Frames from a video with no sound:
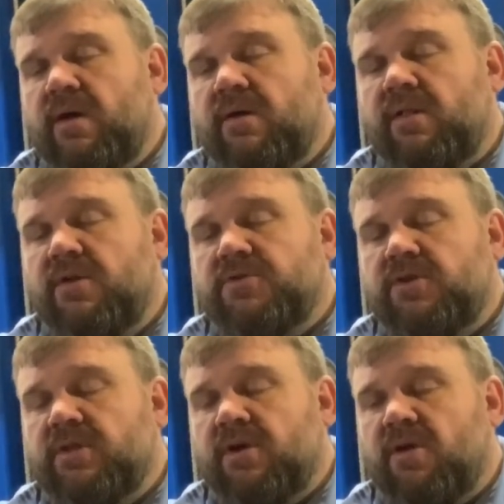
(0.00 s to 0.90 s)
closer
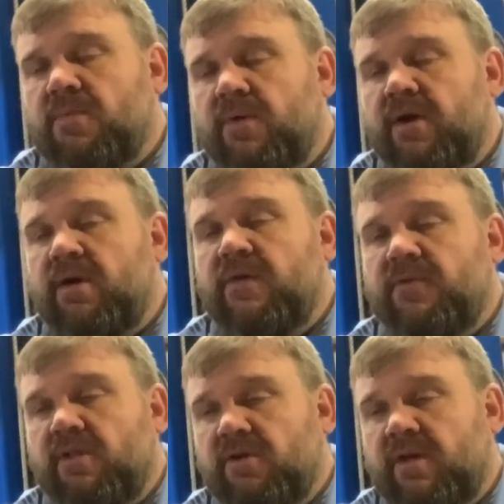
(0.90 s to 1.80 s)
to the carburetor. If
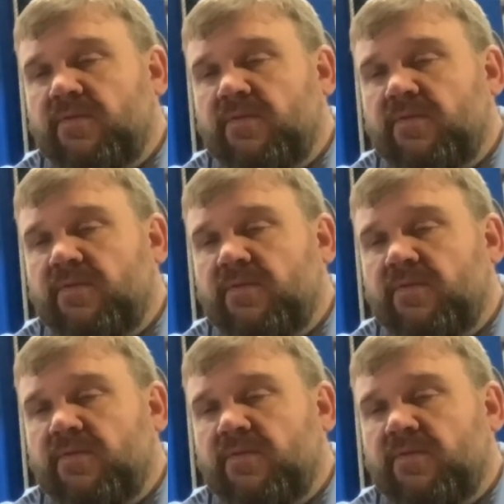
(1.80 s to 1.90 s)
you're looking